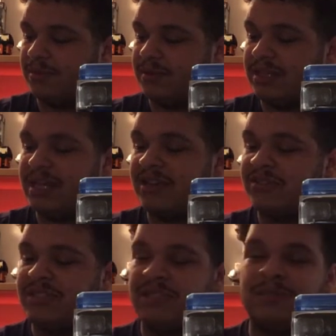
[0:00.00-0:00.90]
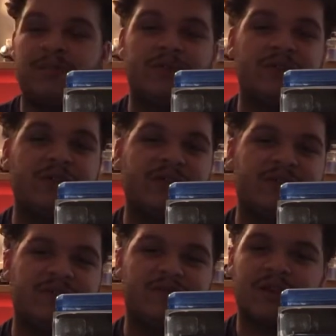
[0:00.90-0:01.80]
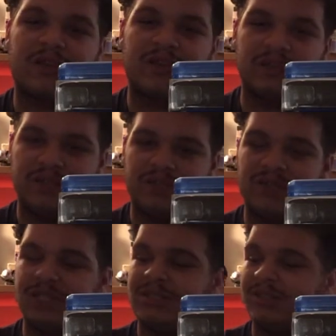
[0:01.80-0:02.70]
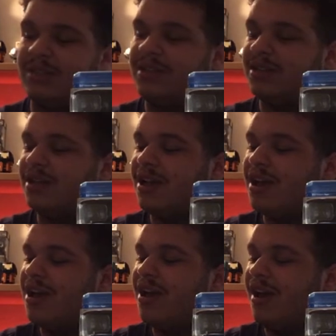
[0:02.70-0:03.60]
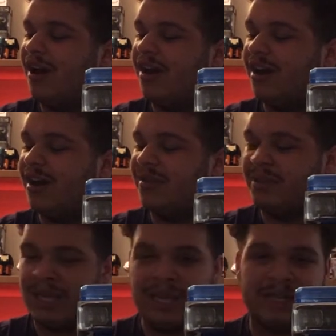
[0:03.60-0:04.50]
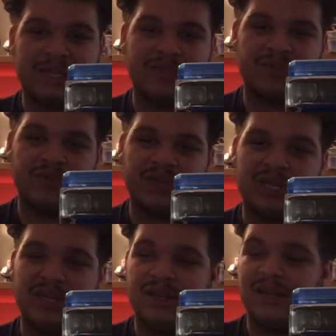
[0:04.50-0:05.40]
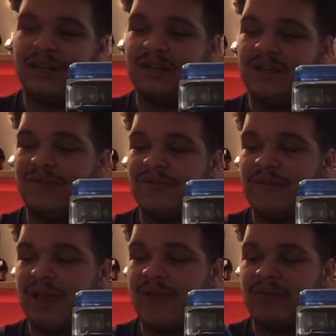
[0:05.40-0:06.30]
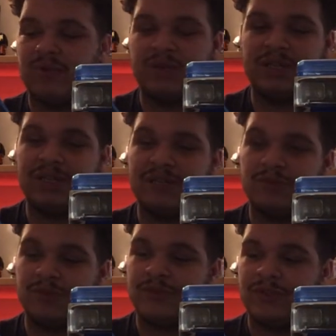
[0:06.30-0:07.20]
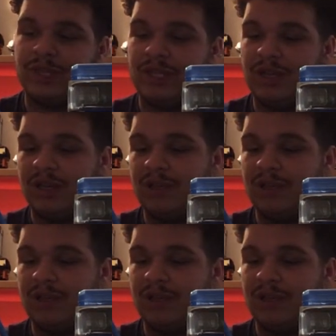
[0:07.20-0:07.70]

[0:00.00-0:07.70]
The exorcism of Jonah Hill is fucking hilarious. The ending is great. I love everyone in this movie.